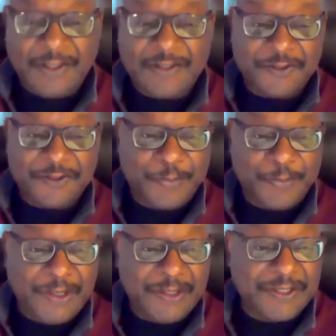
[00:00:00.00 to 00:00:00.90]
there's
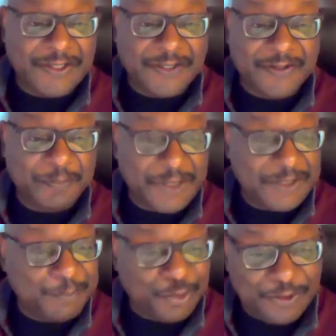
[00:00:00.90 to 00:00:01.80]
been another
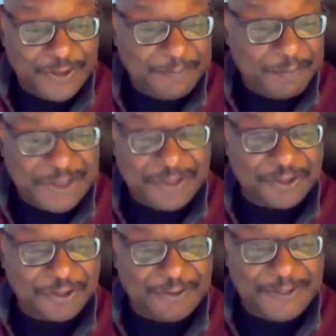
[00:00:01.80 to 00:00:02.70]
big boy, big
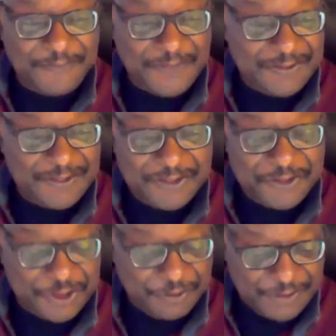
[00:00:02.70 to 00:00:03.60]
girl event that has
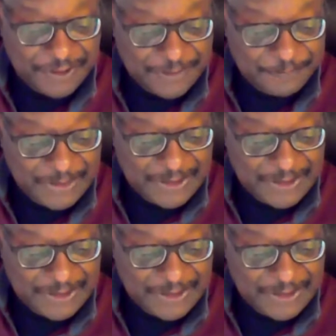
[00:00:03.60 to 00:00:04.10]
shown up,